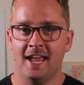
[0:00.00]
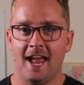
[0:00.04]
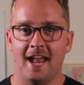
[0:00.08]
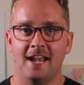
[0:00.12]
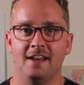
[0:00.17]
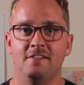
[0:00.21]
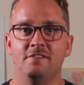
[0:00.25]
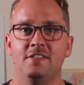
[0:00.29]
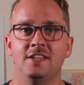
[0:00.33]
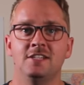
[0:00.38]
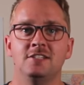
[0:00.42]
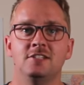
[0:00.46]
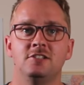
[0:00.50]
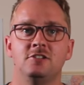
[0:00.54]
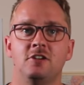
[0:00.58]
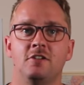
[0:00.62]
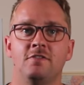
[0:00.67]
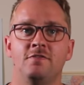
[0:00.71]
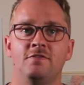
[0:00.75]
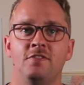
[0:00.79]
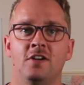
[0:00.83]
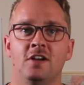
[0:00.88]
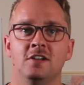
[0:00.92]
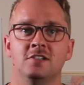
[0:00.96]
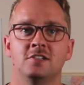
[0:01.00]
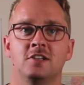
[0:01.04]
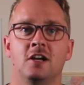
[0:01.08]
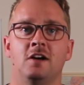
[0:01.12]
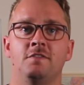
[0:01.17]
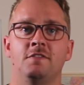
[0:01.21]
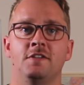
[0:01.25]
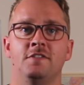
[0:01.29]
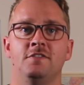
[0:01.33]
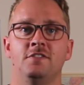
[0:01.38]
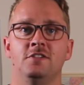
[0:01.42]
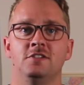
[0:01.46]
And if this is your first
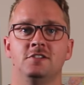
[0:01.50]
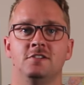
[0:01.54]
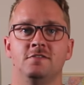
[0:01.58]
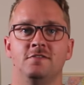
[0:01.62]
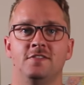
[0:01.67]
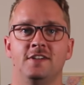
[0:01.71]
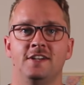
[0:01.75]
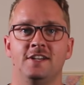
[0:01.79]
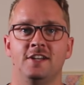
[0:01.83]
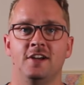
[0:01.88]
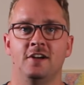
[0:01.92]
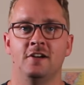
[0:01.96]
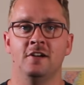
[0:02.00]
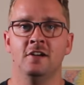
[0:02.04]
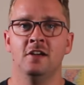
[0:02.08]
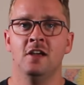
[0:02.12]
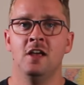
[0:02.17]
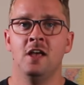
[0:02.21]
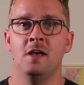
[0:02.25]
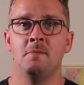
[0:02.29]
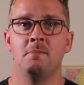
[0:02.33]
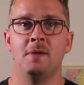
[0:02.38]
Coffee Fusion video,